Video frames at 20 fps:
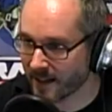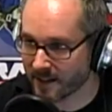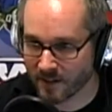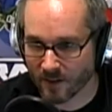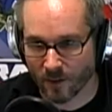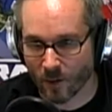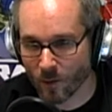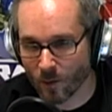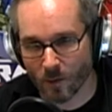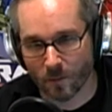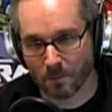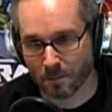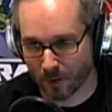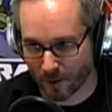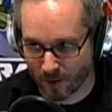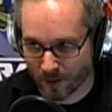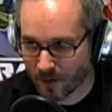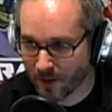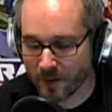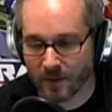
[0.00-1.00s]
gets a hole
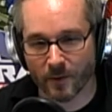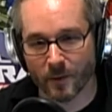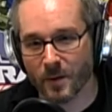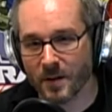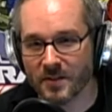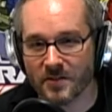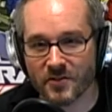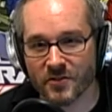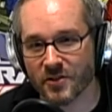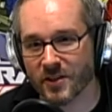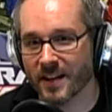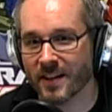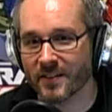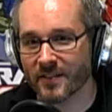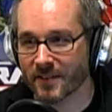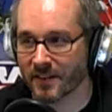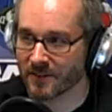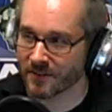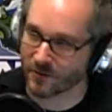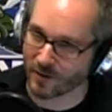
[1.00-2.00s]
burned through his
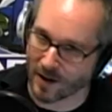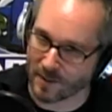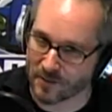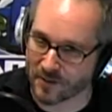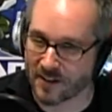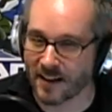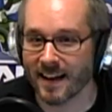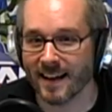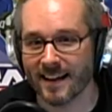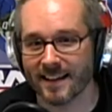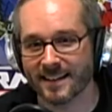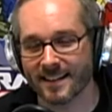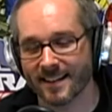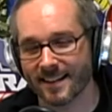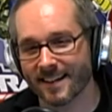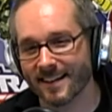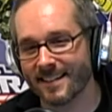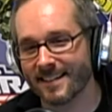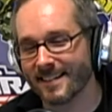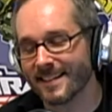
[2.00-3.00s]
chest and drops dead,
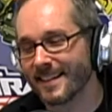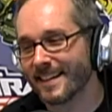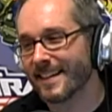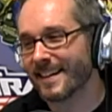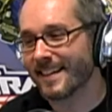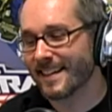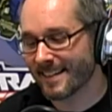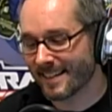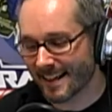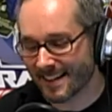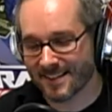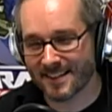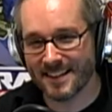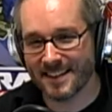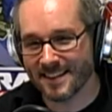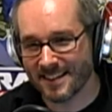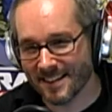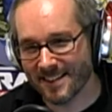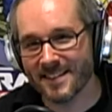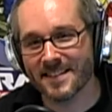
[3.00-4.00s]
you know. That's
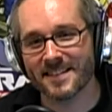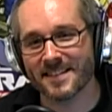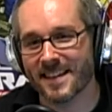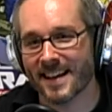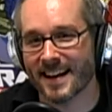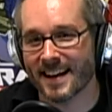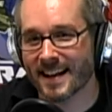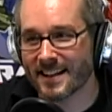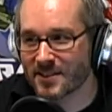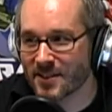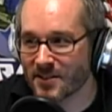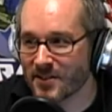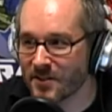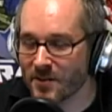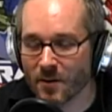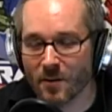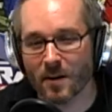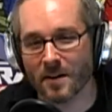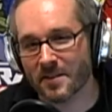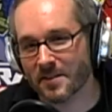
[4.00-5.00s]
what you do when you're that age because
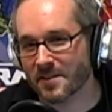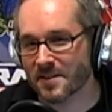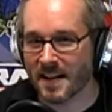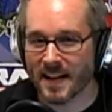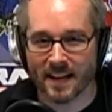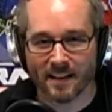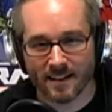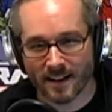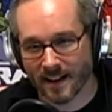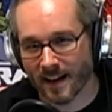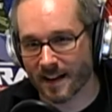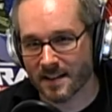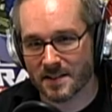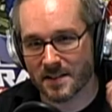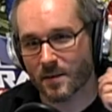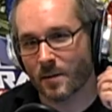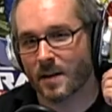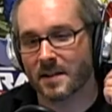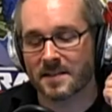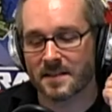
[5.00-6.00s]
you don't understand the
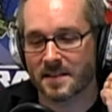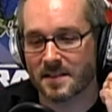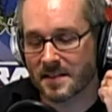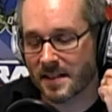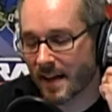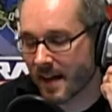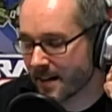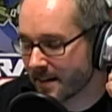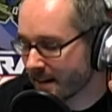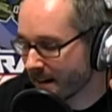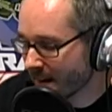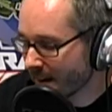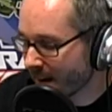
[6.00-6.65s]
consequences yet.